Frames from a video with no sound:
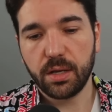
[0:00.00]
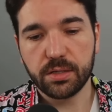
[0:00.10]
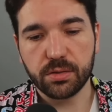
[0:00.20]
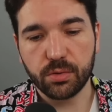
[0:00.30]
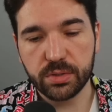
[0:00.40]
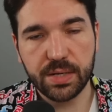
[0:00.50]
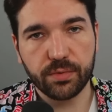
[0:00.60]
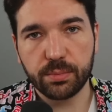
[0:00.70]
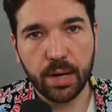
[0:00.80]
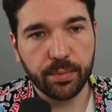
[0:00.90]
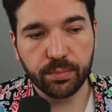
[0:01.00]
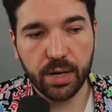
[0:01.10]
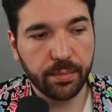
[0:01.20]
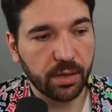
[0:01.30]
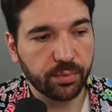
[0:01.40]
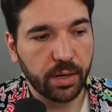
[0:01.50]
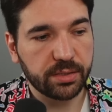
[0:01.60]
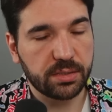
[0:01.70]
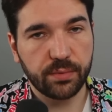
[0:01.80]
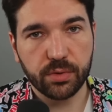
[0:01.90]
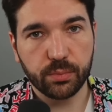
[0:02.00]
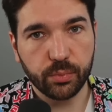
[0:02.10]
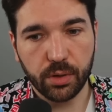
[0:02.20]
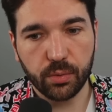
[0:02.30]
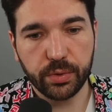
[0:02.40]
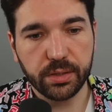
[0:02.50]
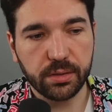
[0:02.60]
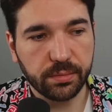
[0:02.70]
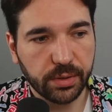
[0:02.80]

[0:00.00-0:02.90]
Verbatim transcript: So there was never a proper primary process, never a, a real,